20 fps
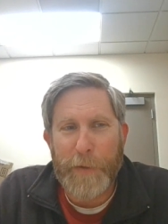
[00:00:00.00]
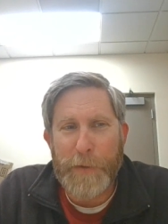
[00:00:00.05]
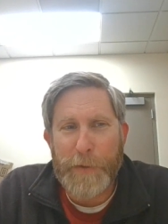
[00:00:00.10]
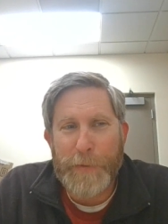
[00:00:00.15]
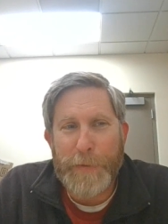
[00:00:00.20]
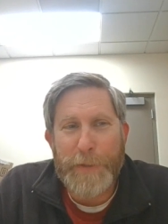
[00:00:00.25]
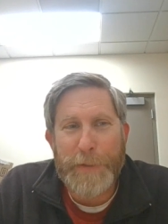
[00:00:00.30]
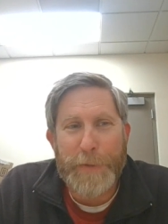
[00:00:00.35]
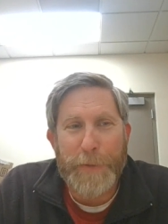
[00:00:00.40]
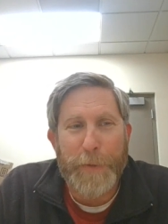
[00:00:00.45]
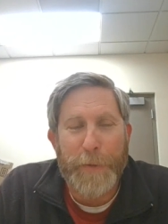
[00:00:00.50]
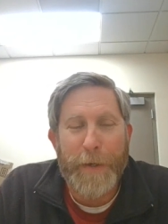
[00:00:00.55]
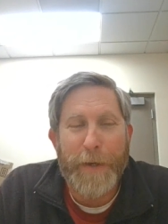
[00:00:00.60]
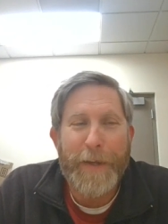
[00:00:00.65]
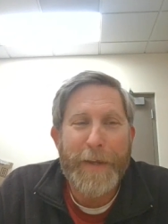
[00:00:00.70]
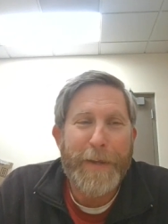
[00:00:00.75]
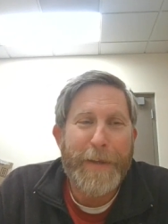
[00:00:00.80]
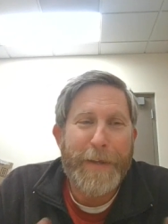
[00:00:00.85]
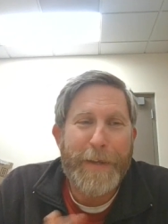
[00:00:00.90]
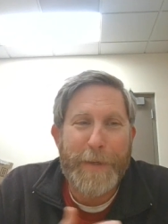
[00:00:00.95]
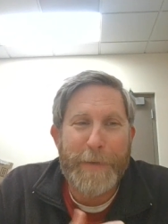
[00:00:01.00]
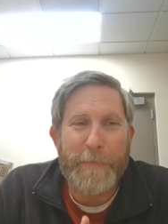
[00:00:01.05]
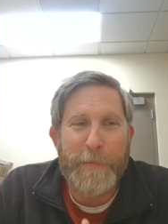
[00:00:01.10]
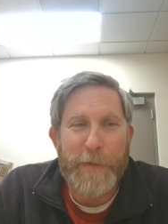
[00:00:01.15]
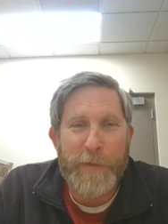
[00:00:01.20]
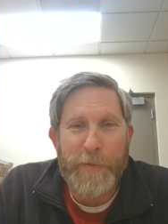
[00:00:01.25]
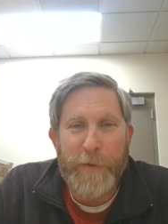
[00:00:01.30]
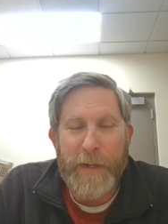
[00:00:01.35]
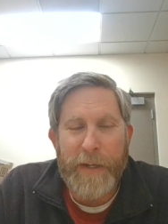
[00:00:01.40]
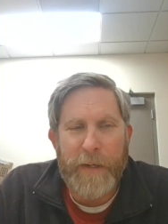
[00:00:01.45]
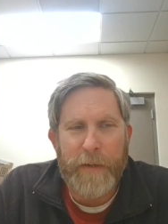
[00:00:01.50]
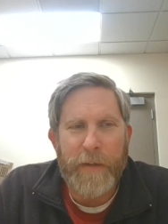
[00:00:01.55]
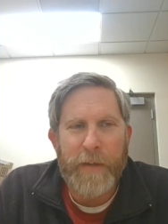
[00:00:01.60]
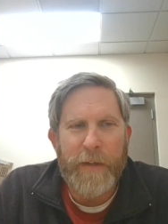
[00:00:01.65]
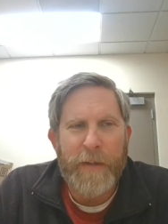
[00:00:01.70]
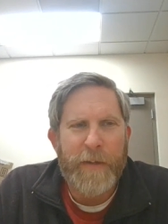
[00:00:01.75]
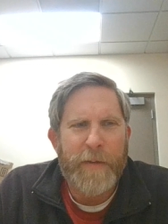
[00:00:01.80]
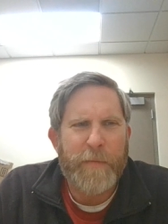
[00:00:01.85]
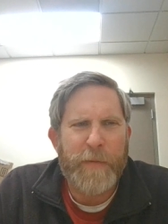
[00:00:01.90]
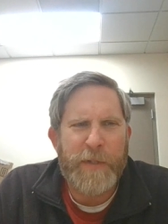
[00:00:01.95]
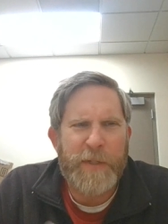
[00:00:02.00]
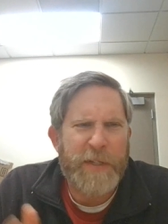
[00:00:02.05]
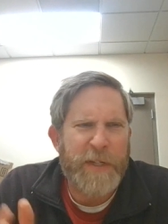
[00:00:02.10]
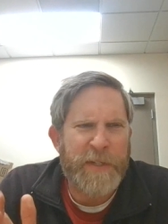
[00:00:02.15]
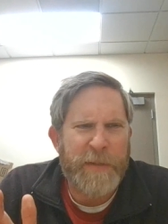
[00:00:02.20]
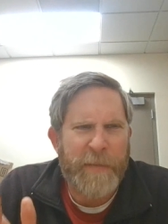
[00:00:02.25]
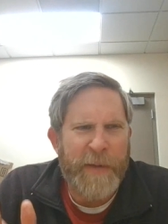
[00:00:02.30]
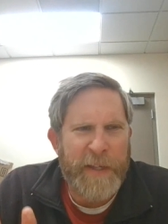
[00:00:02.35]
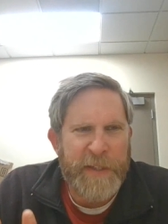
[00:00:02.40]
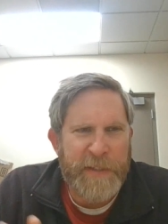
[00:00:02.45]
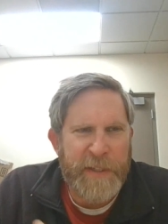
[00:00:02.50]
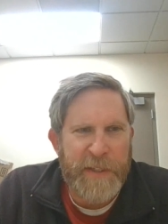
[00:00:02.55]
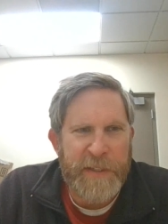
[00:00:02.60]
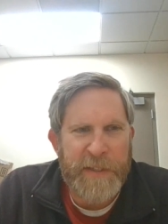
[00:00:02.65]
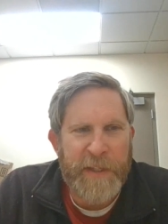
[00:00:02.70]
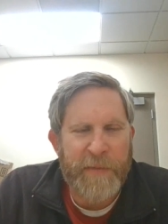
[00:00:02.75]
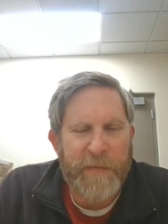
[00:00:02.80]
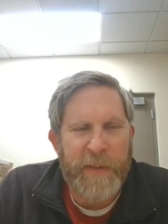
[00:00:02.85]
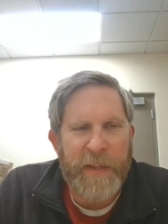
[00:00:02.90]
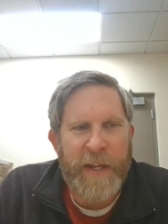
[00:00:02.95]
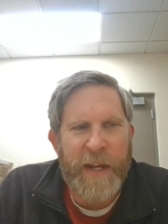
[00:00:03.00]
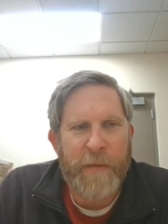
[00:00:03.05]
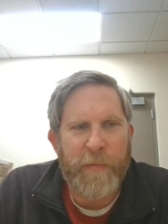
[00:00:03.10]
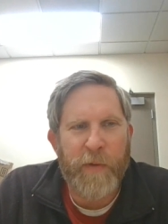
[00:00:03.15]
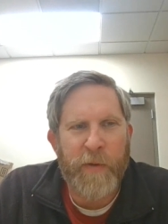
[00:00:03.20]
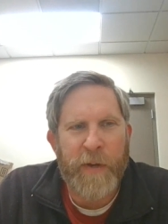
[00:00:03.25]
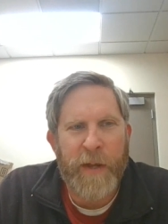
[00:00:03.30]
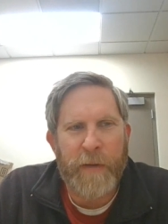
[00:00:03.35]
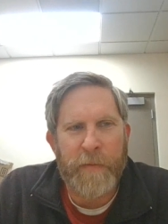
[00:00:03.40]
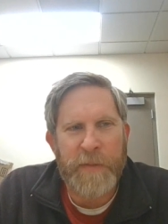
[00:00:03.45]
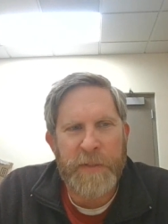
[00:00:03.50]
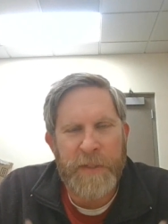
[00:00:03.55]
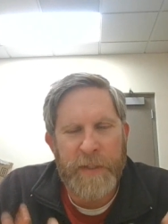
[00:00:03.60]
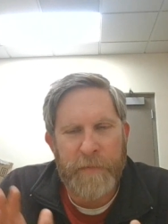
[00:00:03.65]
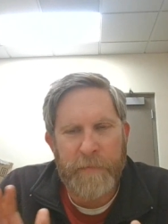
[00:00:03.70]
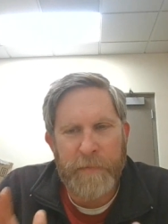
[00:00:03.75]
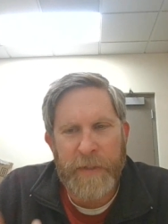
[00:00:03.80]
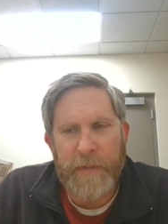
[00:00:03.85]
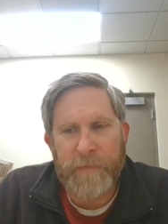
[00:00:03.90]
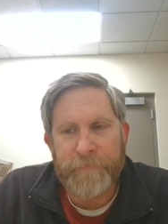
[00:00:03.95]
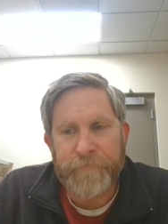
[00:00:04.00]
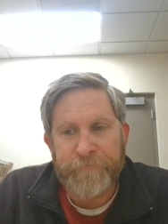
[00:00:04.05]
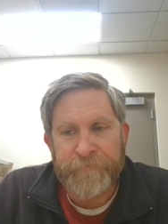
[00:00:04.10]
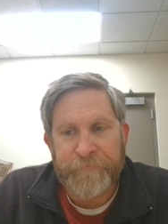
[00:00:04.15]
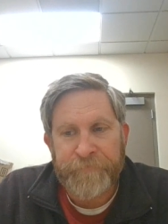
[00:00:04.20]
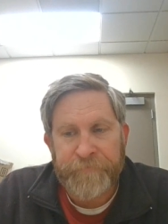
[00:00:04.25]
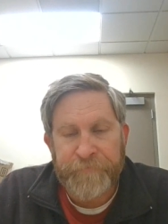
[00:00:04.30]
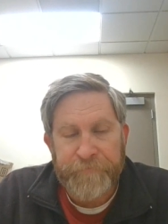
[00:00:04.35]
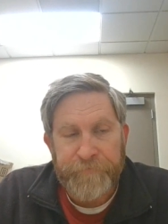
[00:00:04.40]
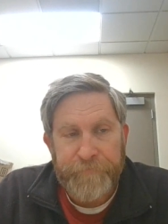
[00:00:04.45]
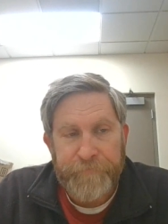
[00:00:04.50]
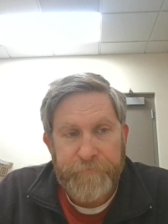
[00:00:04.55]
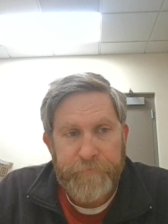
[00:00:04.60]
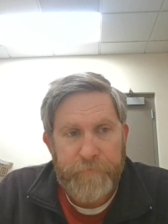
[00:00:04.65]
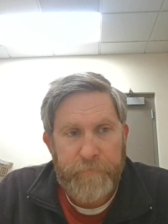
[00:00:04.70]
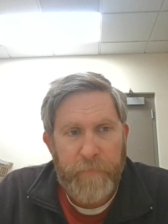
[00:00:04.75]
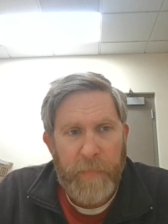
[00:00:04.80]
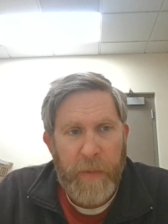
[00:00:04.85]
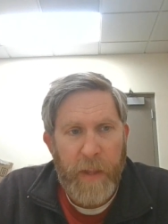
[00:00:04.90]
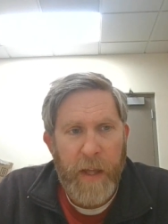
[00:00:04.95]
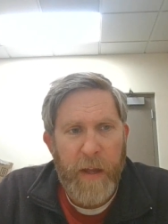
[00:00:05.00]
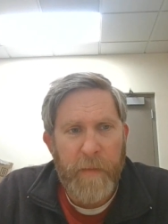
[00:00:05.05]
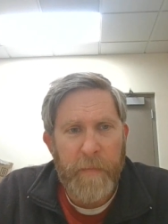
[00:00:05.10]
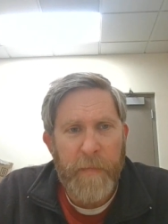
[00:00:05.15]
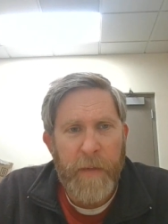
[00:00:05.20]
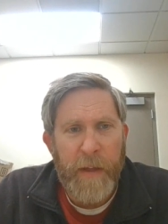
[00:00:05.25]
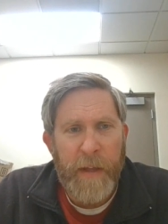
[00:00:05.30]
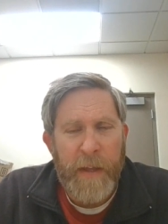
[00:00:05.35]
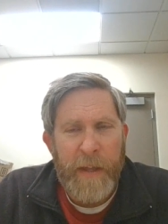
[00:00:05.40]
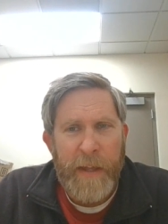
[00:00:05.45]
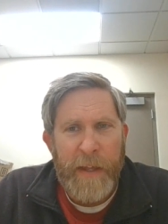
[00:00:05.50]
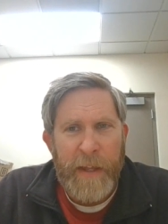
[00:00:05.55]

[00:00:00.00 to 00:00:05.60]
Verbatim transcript: grocery store in Madrid, which doesn't make sense given the neighborhood I was in. But um,